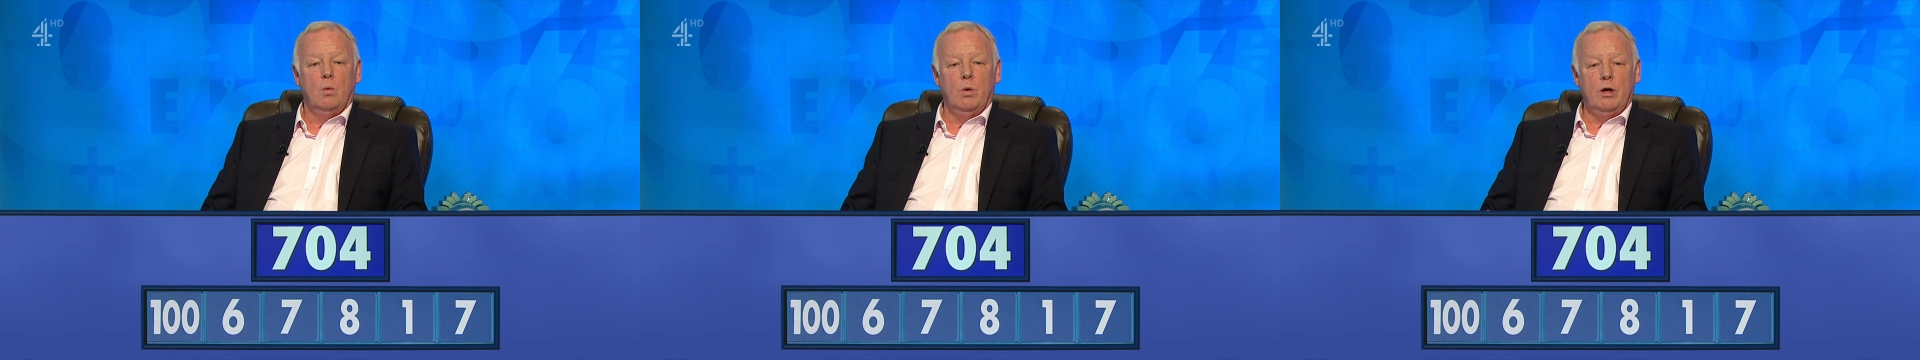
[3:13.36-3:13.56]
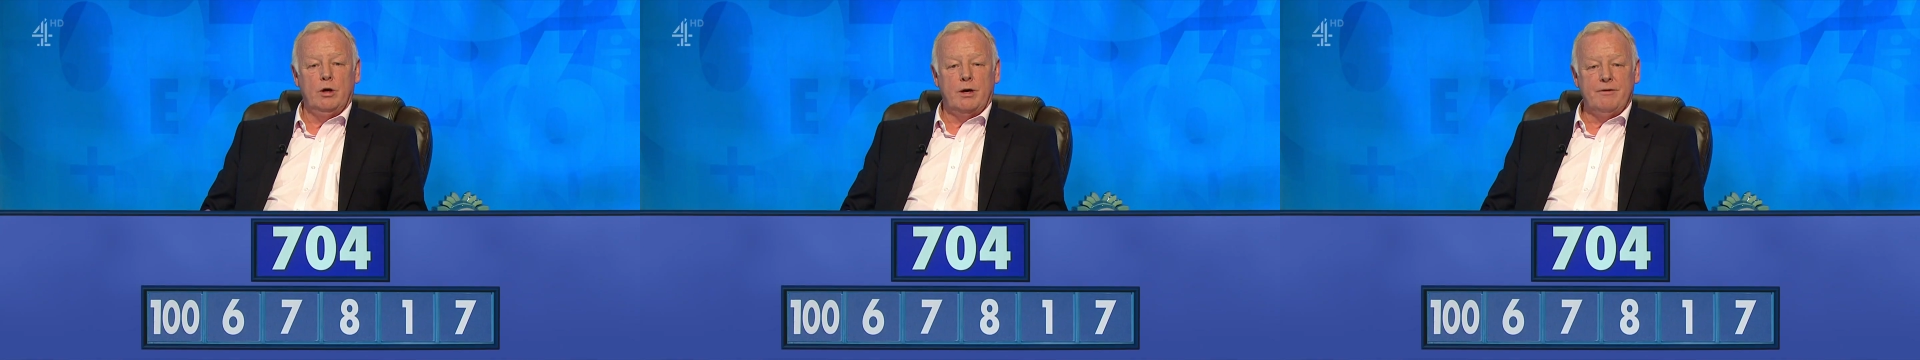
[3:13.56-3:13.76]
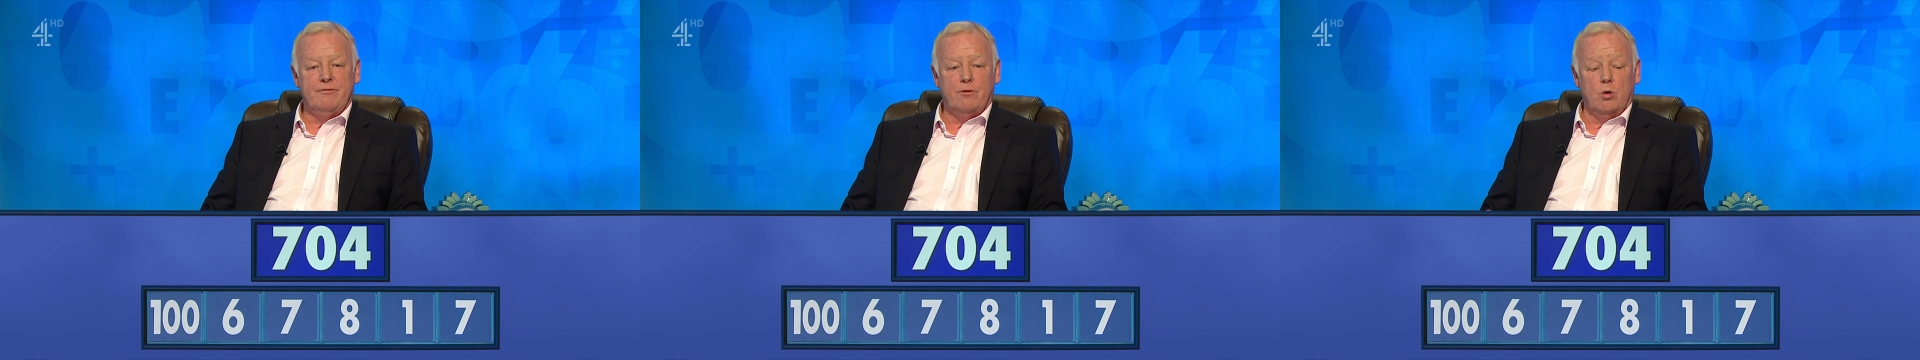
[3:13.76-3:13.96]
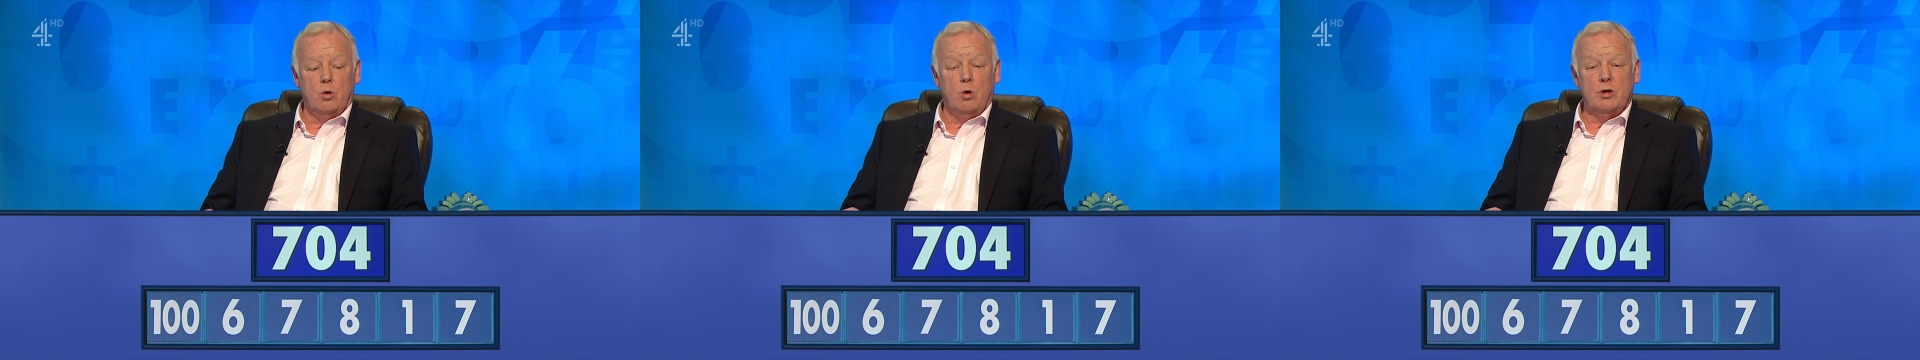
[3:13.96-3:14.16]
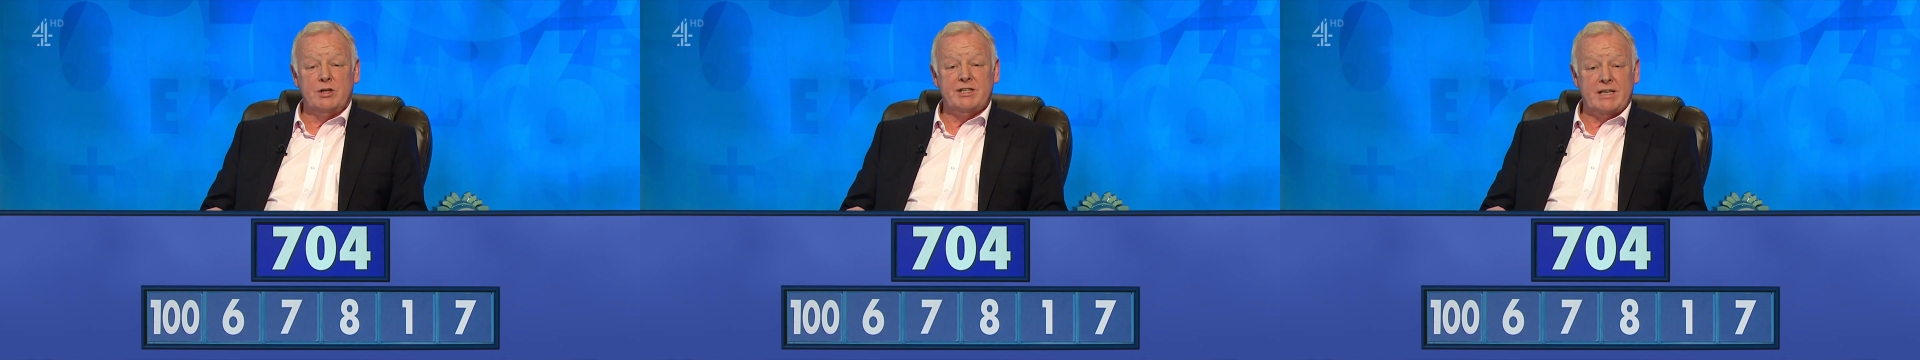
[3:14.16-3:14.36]
We're looking
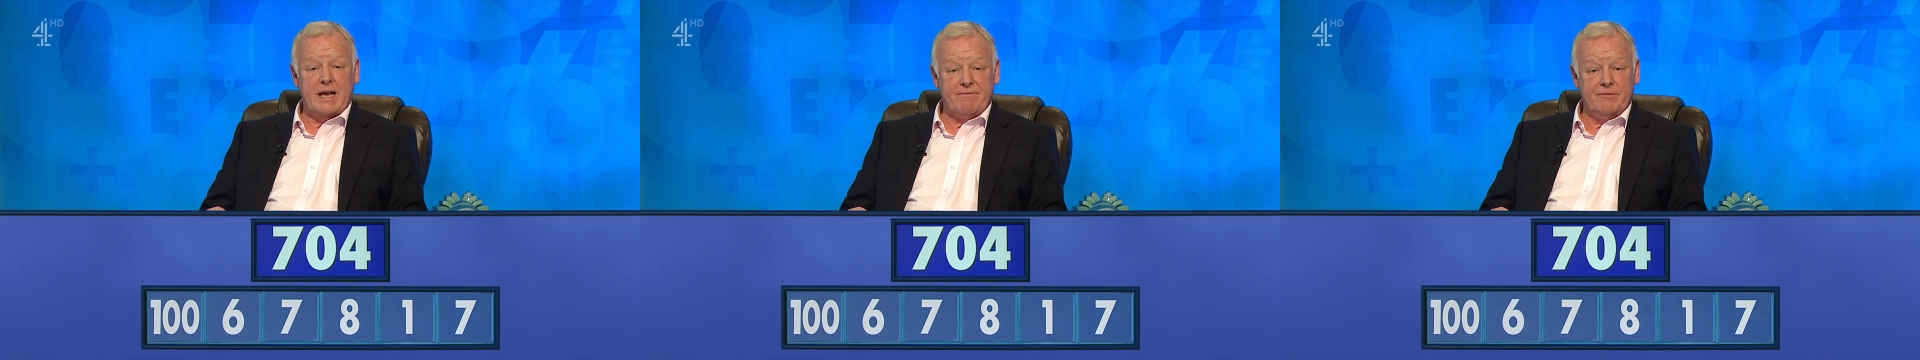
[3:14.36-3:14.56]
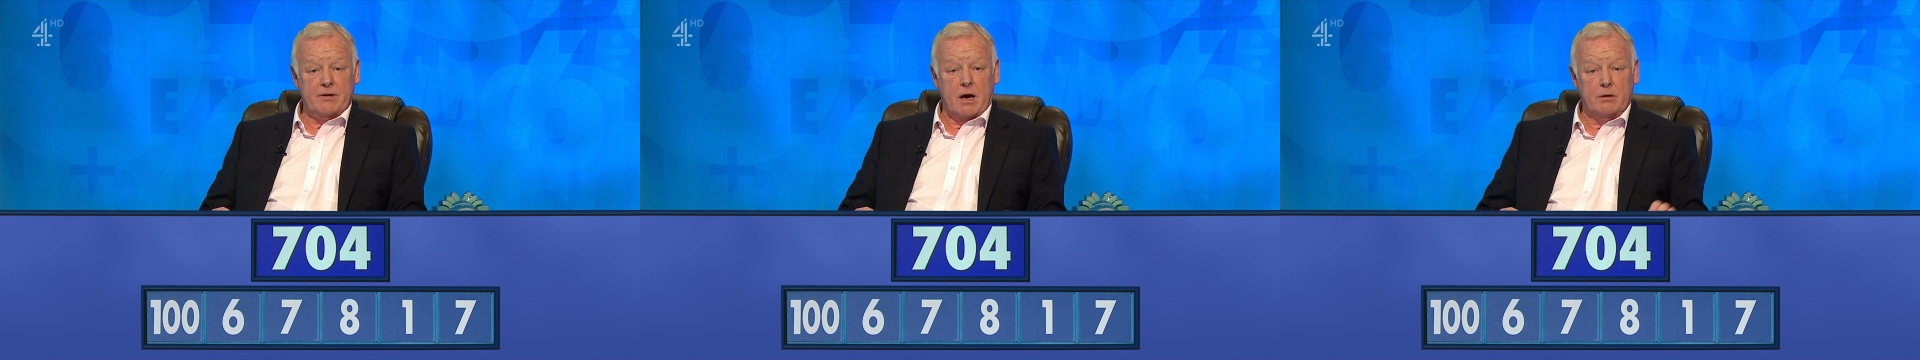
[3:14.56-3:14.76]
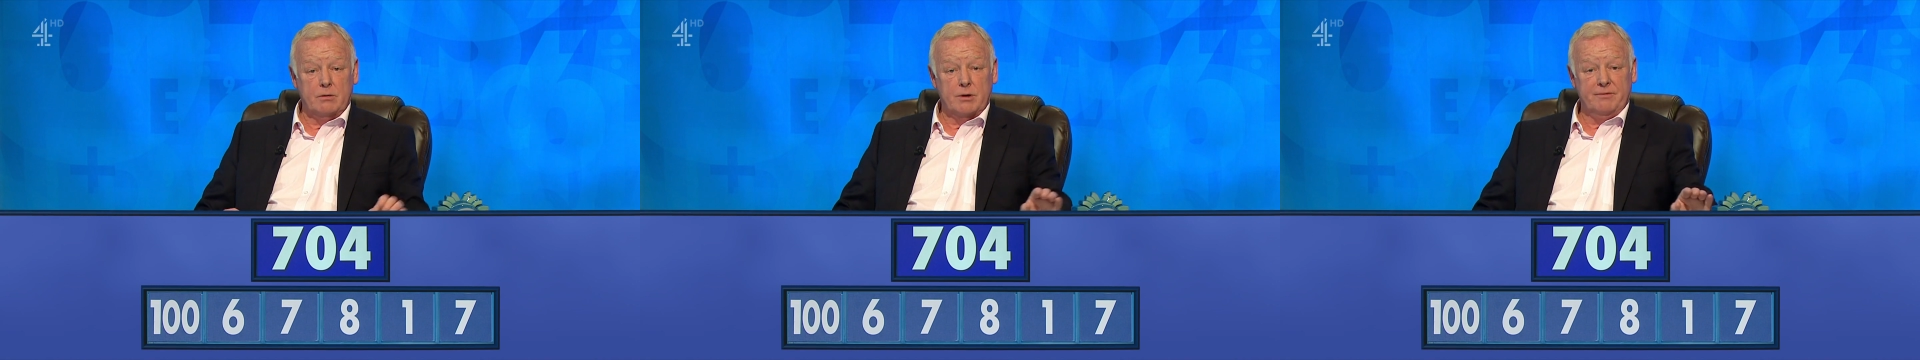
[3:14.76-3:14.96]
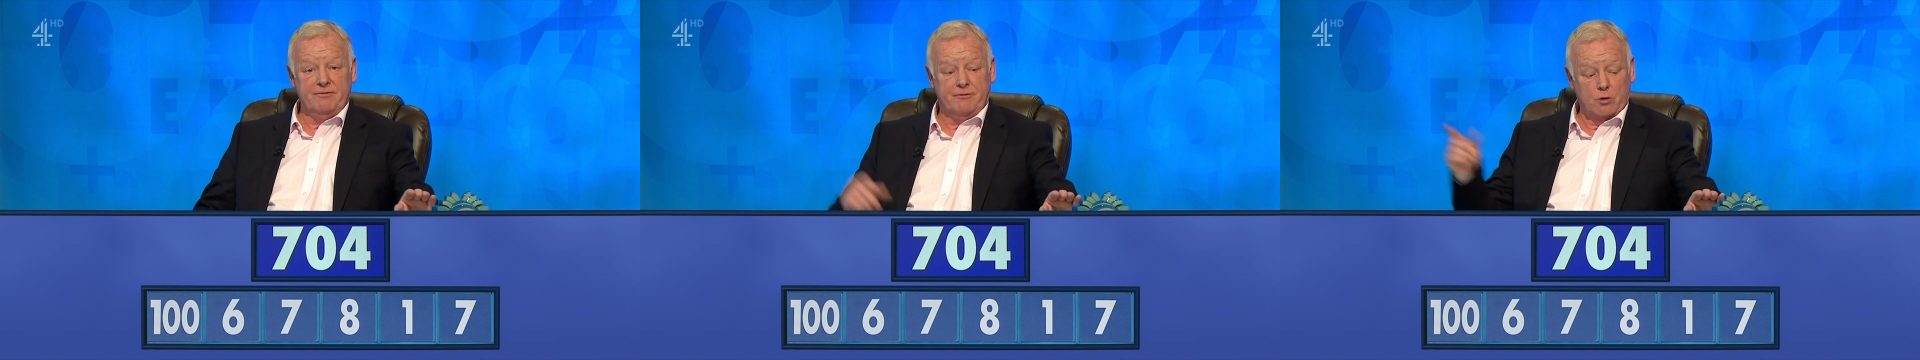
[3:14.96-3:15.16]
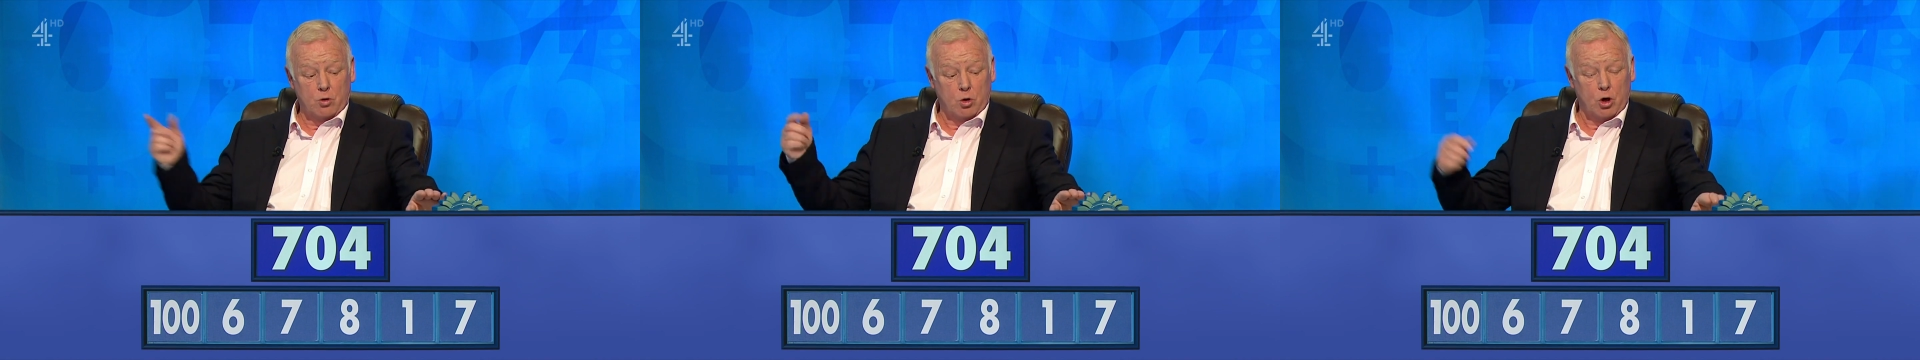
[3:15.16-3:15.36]
for
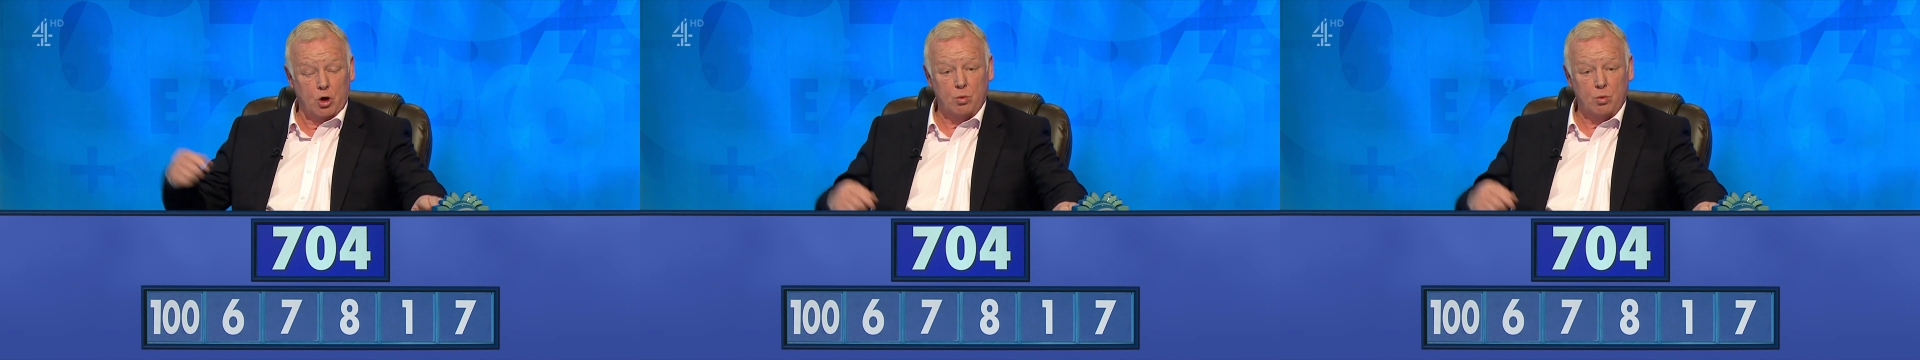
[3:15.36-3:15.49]
704,